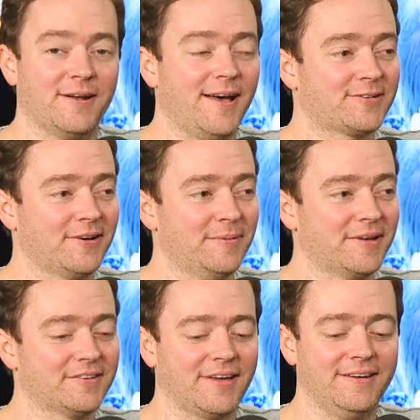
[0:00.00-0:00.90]
Oscar night
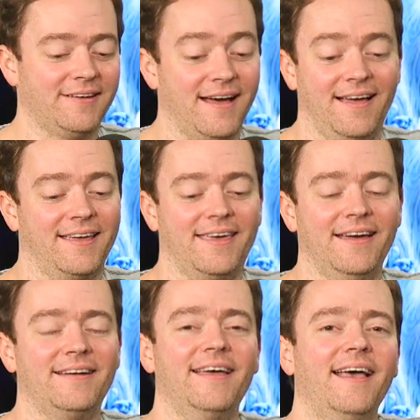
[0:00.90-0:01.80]
because I
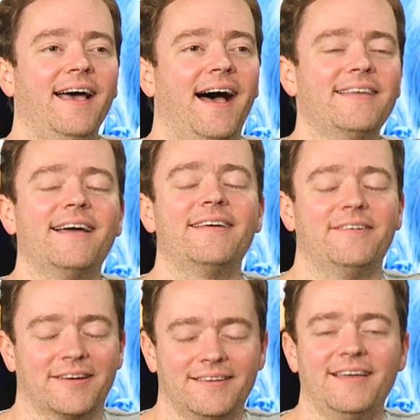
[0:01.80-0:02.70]
can't.
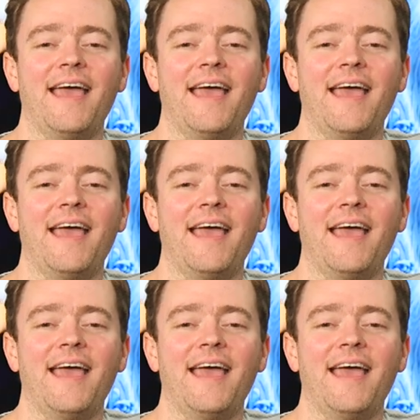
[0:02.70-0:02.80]
Look,